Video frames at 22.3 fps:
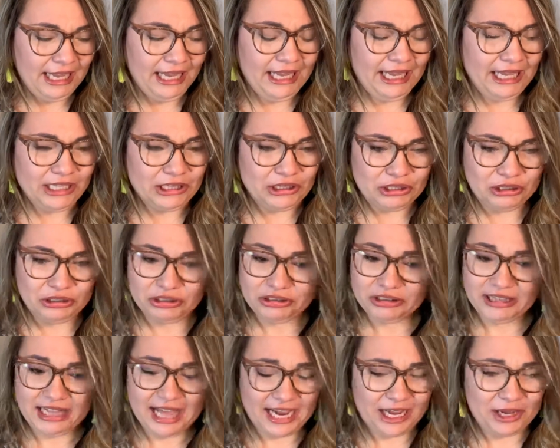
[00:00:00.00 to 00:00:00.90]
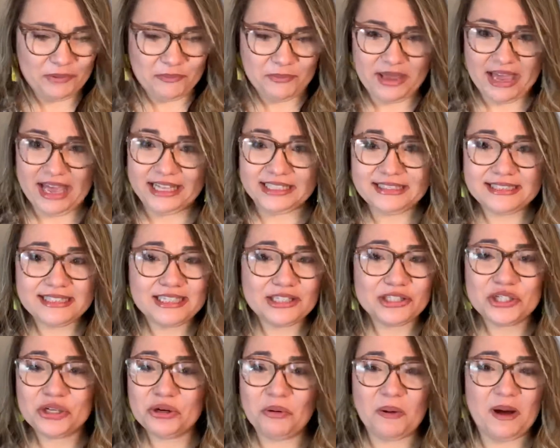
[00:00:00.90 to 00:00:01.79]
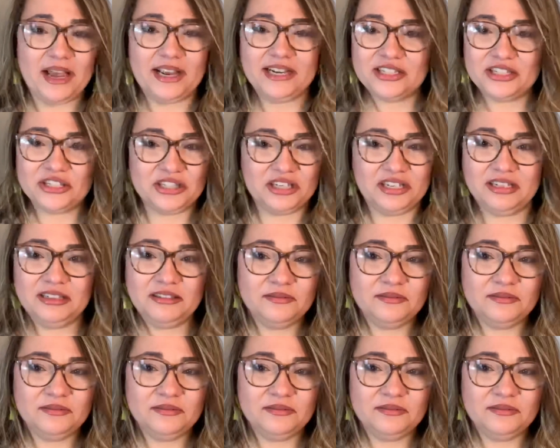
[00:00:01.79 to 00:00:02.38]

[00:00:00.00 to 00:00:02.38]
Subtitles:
it looked like a bad situation.